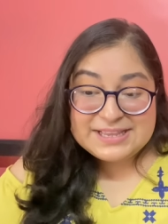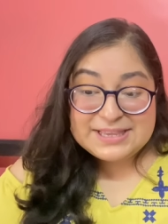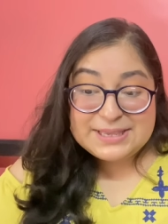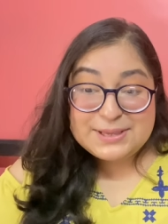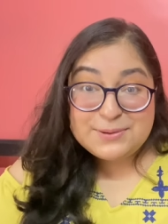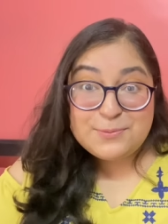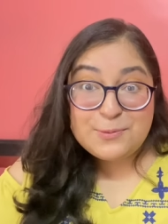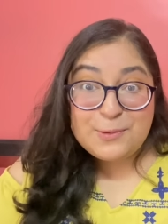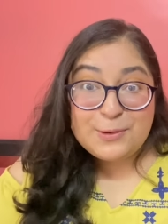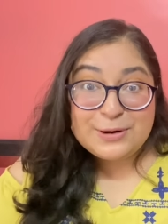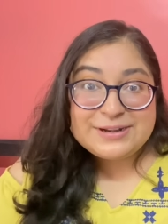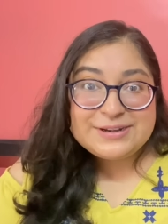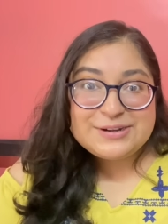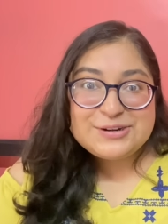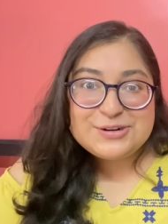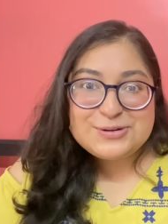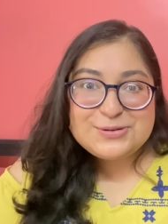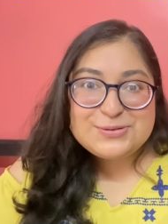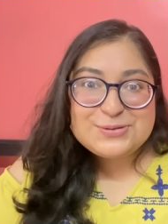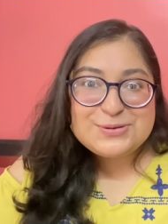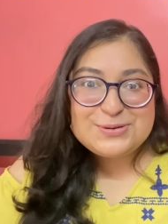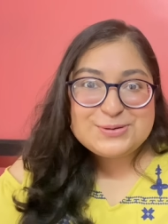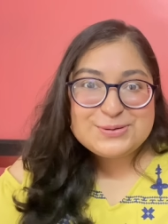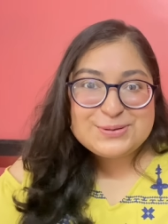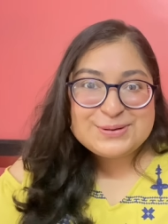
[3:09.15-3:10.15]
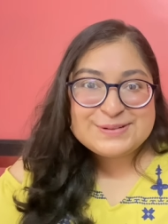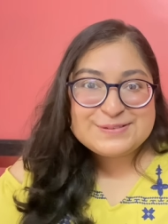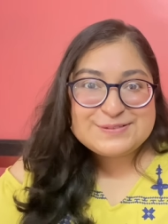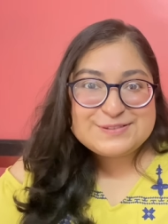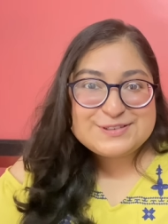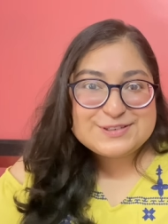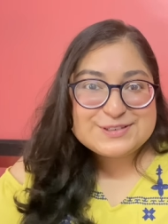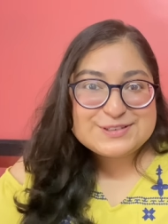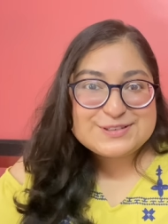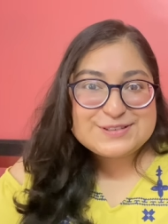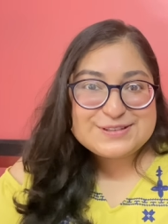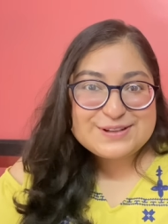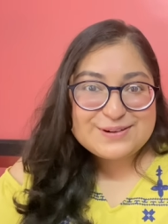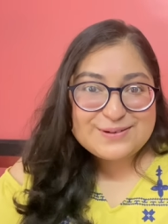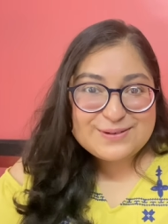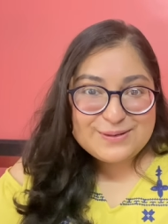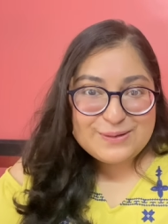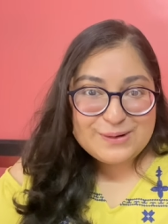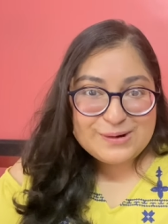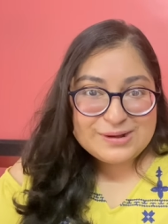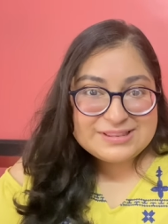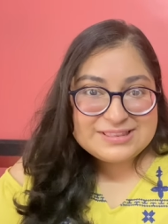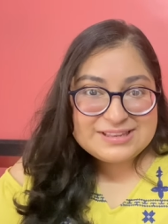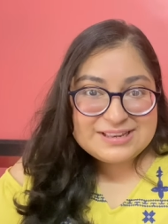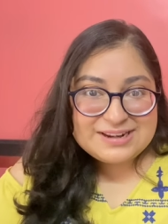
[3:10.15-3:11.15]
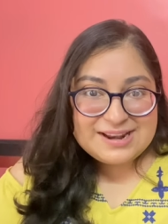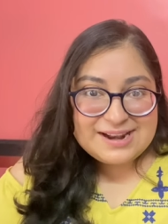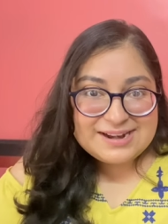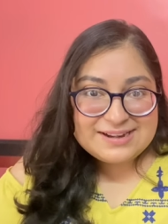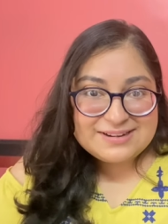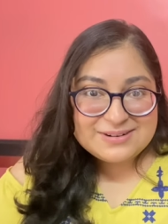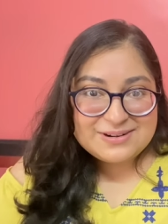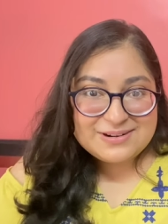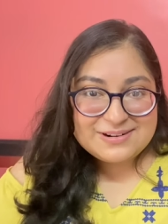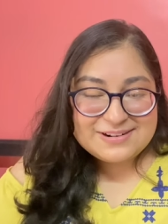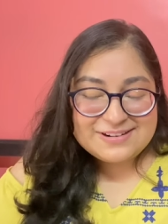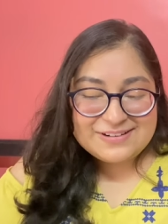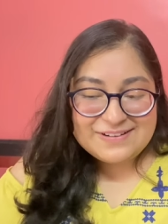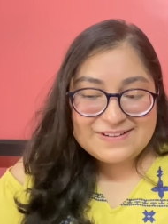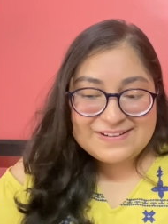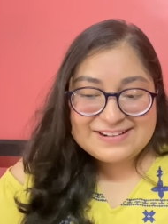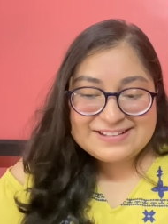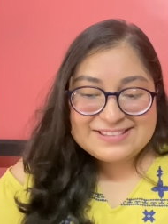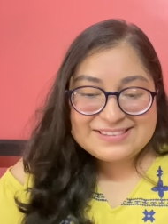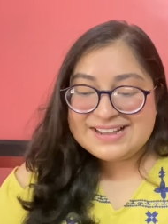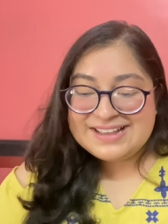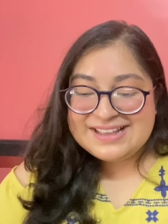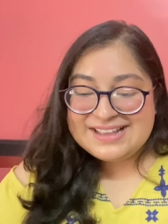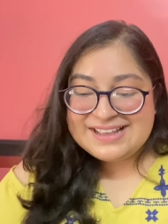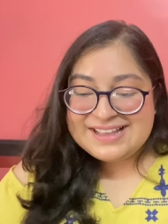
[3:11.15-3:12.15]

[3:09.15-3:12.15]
He wanted to know if Junseong got the letter or not.